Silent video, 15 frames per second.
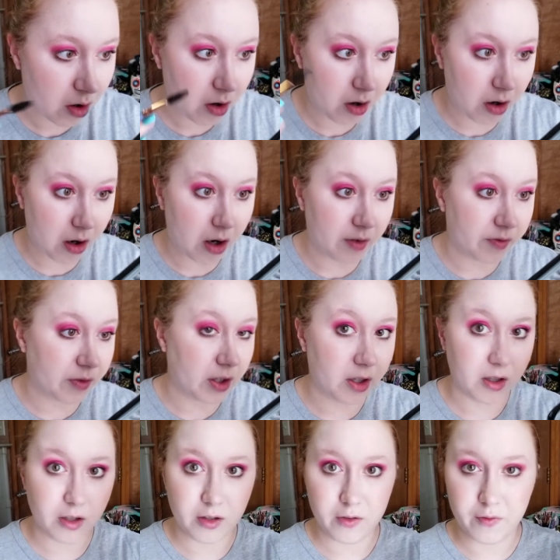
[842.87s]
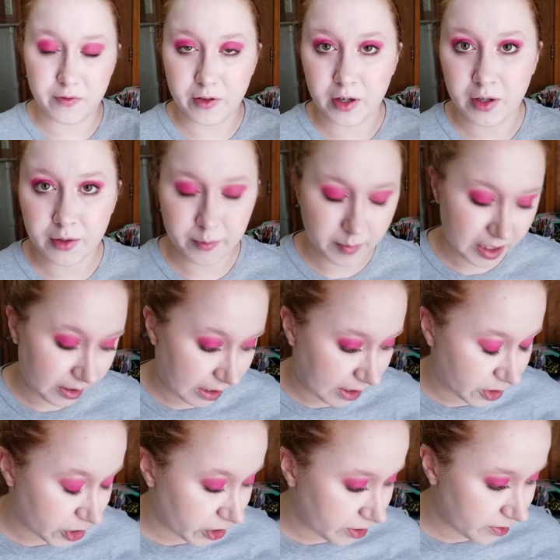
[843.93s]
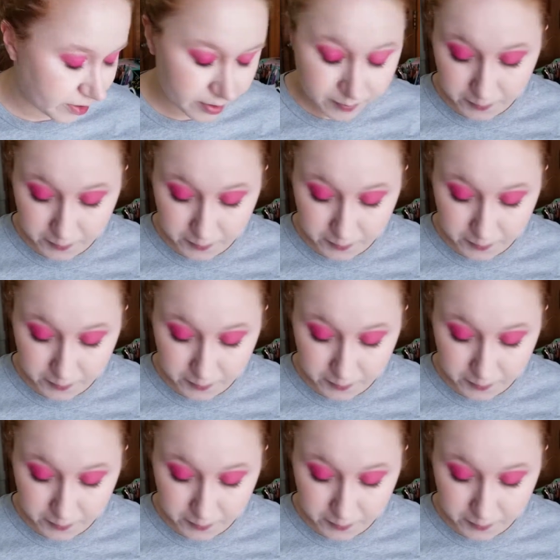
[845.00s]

off of my lashes.